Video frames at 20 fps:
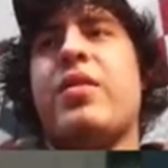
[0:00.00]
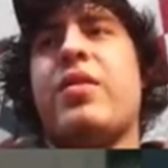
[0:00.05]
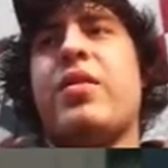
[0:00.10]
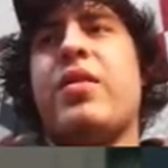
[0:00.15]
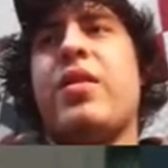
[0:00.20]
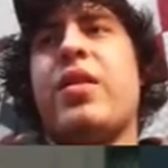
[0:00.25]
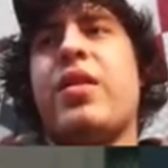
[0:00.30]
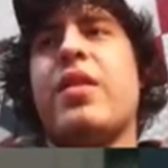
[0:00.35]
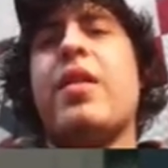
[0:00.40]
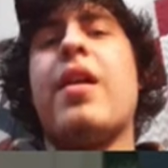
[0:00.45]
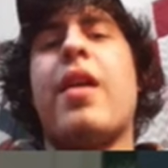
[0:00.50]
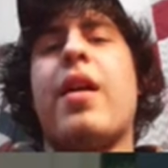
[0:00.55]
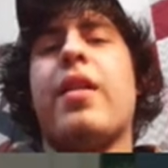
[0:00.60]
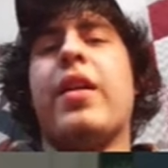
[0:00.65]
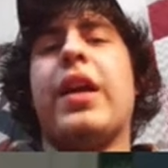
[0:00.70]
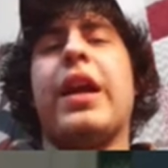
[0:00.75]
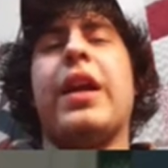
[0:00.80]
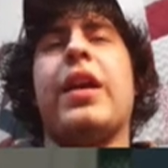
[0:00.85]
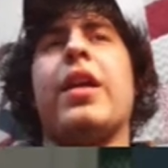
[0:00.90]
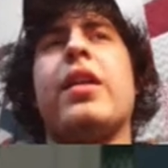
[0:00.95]
yeah,
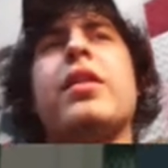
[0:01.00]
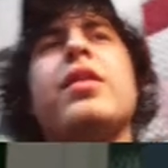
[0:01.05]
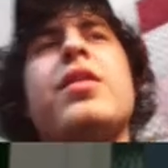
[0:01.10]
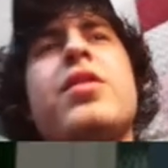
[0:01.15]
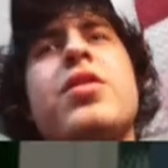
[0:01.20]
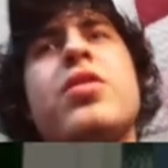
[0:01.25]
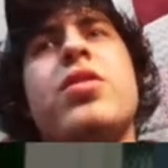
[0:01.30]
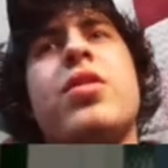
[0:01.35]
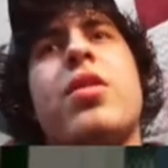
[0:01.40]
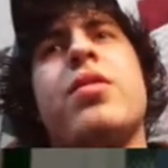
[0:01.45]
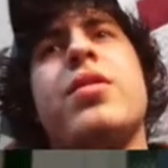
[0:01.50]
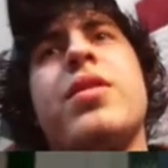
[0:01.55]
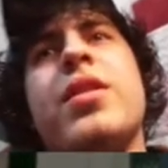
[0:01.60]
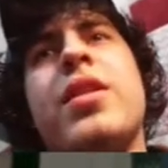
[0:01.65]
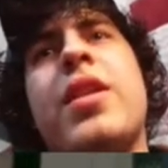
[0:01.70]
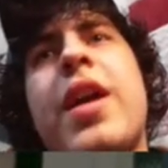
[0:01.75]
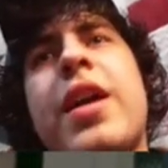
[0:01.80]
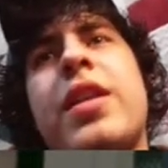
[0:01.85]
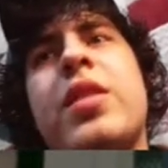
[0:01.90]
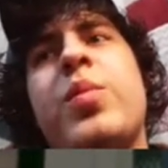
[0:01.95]
like at least in Jersey,
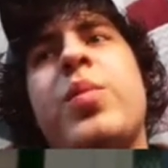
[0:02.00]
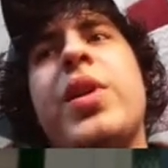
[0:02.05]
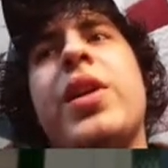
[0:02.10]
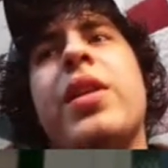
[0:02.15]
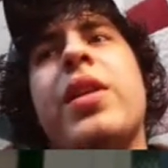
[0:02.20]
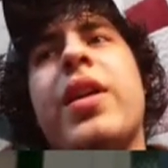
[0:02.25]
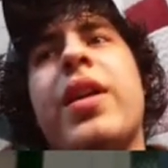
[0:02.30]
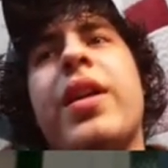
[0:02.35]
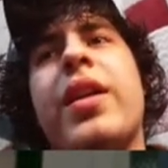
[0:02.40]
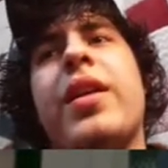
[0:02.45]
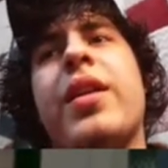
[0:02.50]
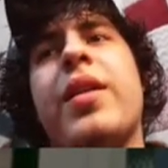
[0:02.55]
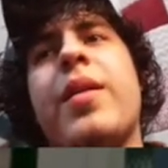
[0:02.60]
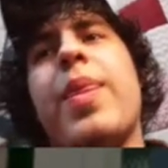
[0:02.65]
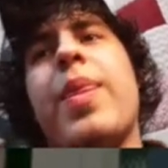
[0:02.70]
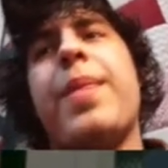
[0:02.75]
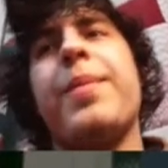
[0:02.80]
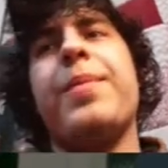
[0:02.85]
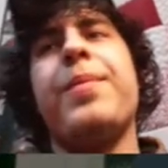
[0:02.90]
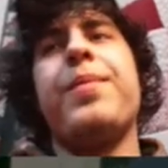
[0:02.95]
you had to be like,
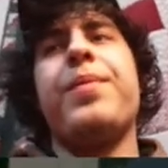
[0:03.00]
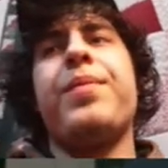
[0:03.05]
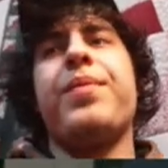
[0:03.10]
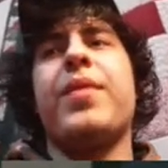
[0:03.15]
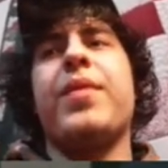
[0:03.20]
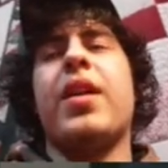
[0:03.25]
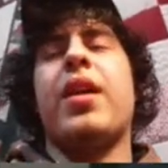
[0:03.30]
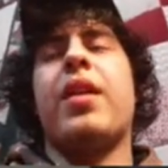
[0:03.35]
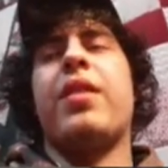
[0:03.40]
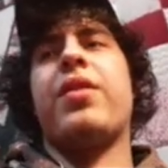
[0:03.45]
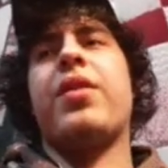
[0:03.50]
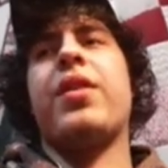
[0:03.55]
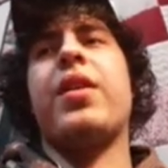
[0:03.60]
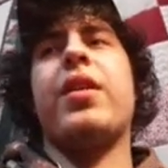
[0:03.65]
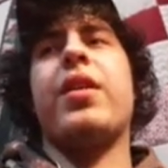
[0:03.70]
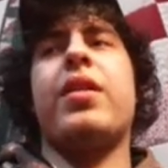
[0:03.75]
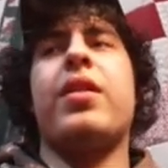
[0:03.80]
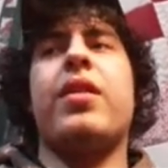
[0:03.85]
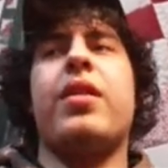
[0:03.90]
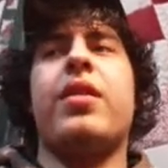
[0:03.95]
I
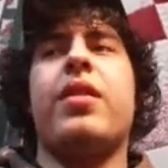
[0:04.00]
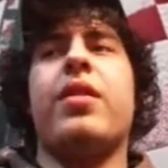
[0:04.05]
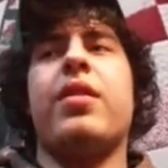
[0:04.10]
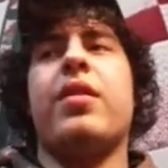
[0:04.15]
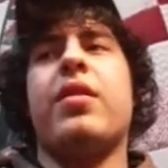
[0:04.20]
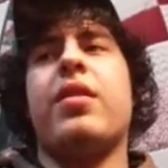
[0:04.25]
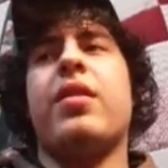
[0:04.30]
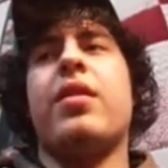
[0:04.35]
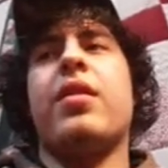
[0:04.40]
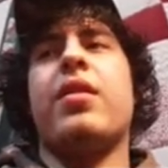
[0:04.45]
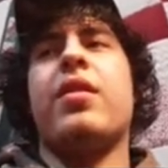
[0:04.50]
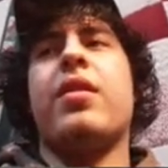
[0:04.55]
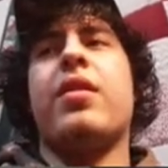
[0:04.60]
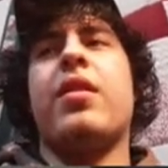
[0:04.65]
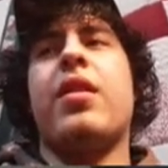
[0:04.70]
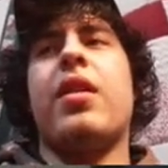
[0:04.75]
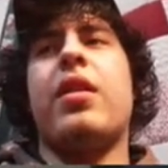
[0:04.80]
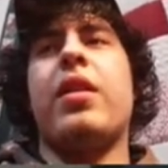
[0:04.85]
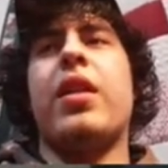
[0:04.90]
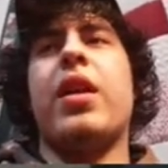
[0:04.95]
think,
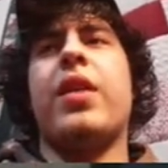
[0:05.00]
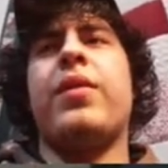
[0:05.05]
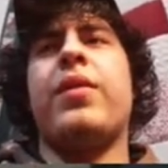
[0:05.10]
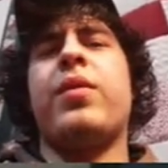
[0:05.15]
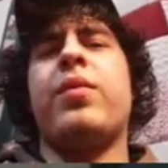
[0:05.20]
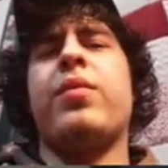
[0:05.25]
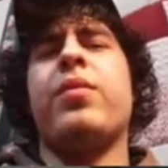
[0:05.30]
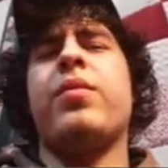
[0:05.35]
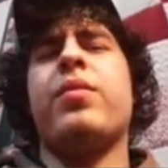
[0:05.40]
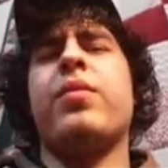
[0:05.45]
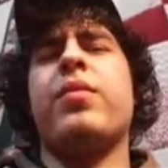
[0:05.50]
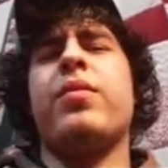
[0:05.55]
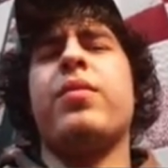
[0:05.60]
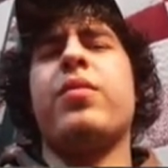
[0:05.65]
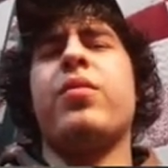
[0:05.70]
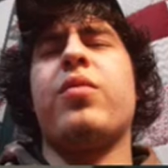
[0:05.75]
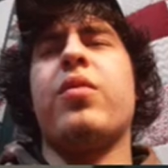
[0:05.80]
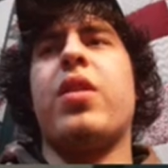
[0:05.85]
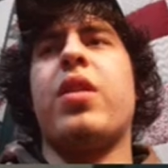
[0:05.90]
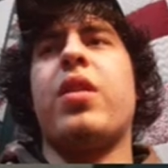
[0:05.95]
11.
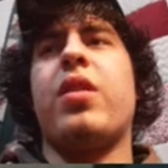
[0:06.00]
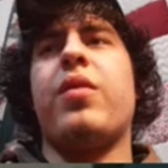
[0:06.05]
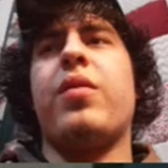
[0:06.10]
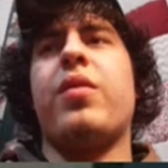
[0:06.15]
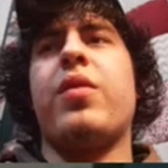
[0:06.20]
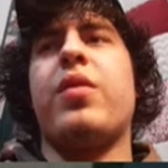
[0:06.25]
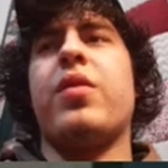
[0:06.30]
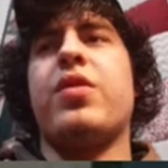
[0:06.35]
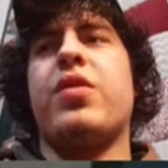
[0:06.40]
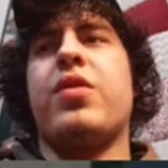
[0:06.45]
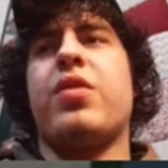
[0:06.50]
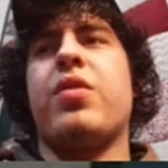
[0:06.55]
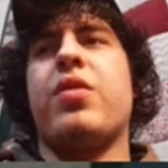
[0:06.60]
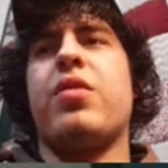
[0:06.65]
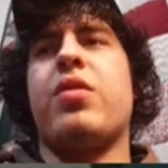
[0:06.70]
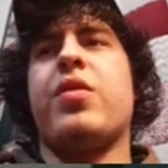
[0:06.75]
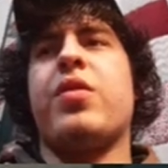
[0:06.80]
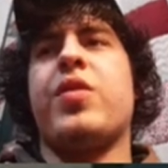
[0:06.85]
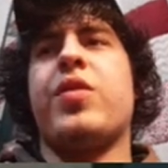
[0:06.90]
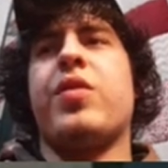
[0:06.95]
Is
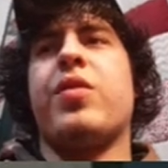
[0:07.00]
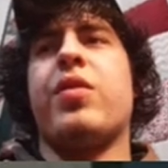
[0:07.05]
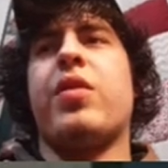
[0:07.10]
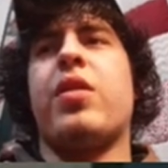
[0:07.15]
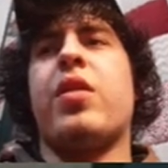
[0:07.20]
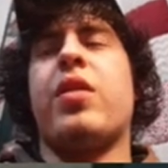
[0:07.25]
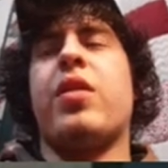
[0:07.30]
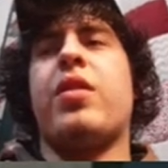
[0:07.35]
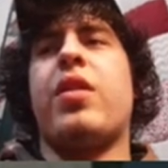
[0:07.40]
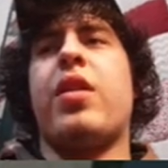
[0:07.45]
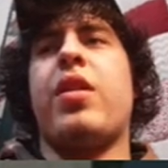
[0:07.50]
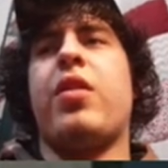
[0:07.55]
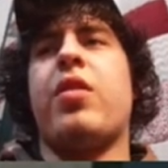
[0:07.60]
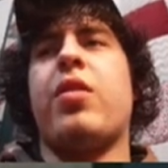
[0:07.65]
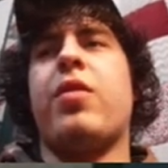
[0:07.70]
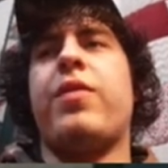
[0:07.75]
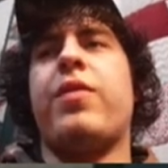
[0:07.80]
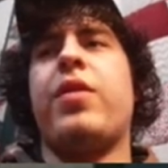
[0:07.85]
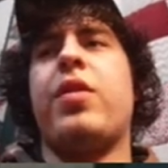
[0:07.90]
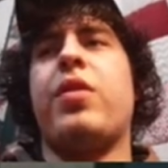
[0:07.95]
your night
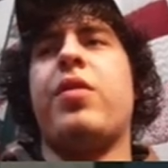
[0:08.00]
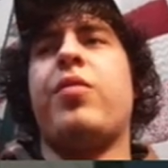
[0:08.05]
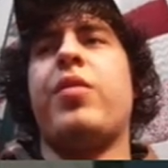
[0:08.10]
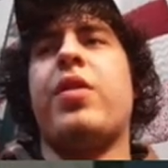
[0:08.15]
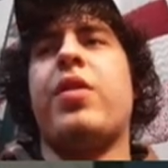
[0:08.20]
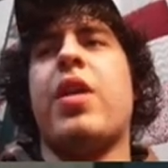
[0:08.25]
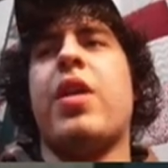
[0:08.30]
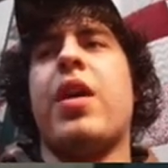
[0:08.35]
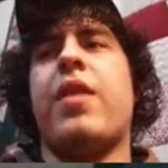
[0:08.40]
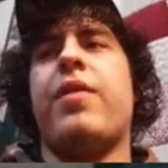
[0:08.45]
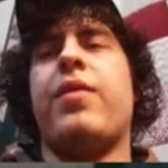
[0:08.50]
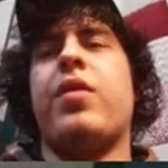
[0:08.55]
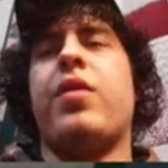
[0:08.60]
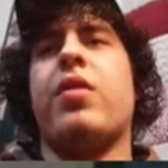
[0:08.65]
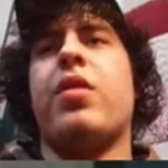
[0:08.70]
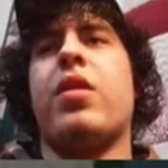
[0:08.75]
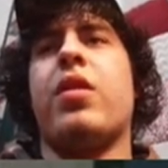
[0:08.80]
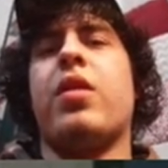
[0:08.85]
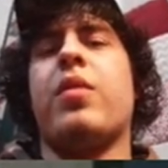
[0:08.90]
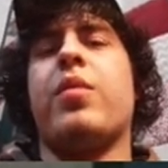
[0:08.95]
curfew when you have
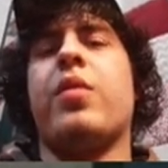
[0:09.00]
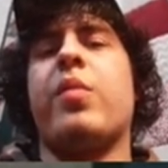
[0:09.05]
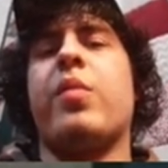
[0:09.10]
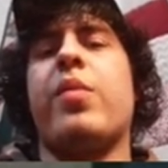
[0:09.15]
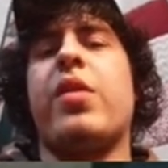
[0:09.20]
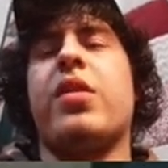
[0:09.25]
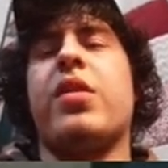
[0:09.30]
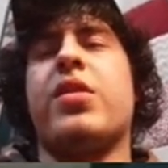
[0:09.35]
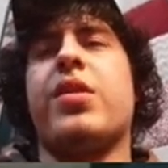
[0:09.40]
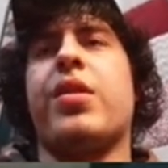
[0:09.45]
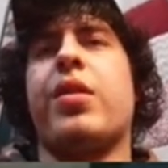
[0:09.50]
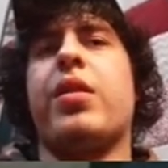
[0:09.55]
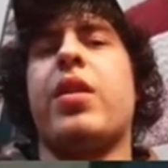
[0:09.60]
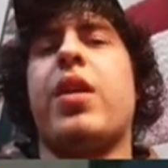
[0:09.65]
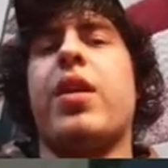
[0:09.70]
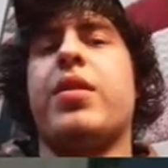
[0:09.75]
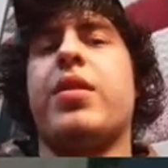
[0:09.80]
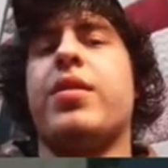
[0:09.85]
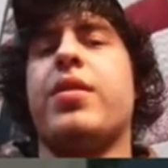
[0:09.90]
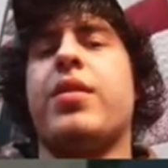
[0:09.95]
your probationary
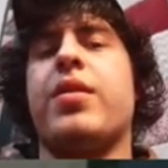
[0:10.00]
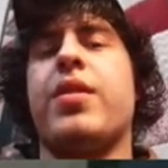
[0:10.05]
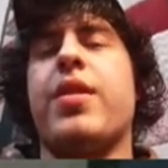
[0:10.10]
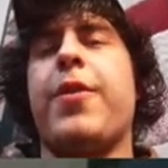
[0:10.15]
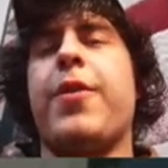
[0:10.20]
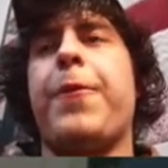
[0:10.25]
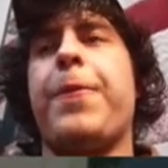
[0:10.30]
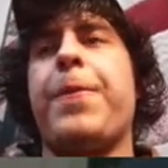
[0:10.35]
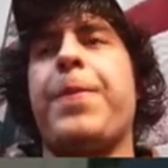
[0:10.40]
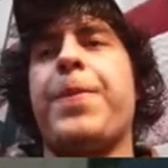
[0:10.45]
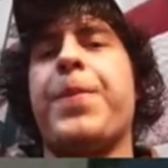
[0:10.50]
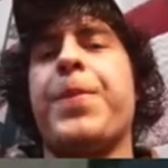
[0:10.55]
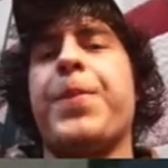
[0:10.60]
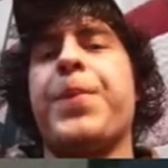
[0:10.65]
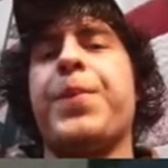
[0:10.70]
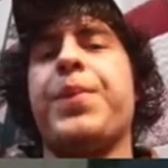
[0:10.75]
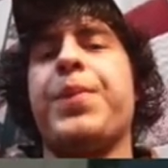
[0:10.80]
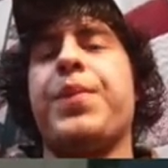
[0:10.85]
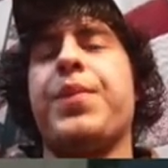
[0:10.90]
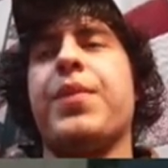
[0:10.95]
license. So
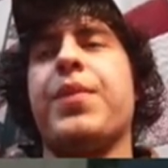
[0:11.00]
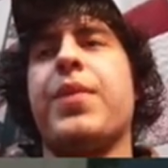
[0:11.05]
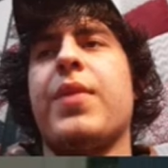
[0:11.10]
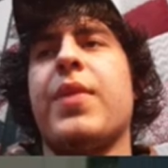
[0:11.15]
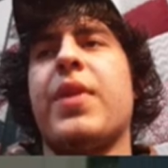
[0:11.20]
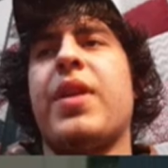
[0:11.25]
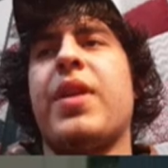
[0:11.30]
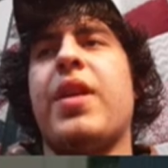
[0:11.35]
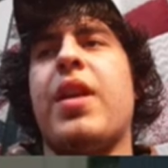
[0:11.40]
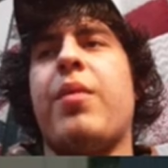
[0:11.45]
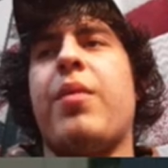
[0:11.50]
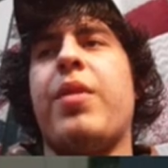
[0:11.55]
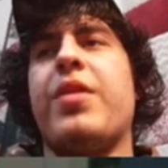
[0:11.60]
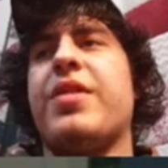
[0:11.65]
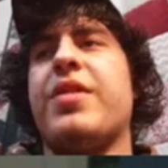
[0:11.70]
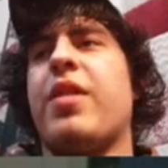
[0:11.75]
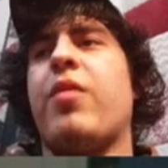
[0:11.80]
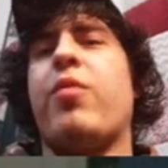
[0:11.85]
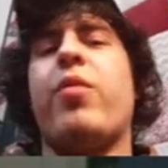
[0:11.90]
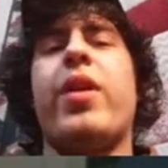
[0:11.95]
yeah, we
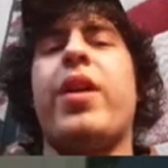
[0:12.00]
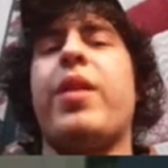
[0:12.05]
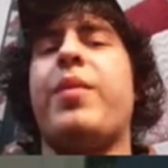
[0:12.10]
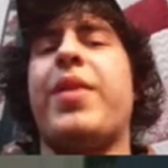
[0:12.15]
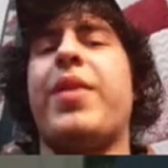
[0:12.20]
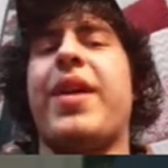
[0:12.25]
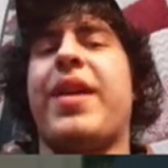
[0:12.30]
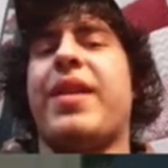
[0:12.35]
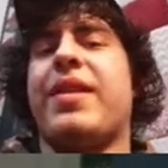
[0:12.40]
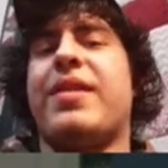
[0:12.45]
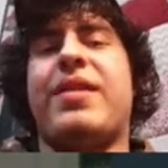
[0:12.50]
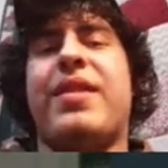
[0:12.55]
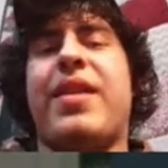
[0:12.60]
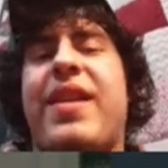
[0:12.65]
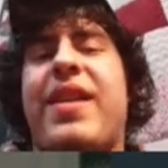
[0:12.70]
was out way past.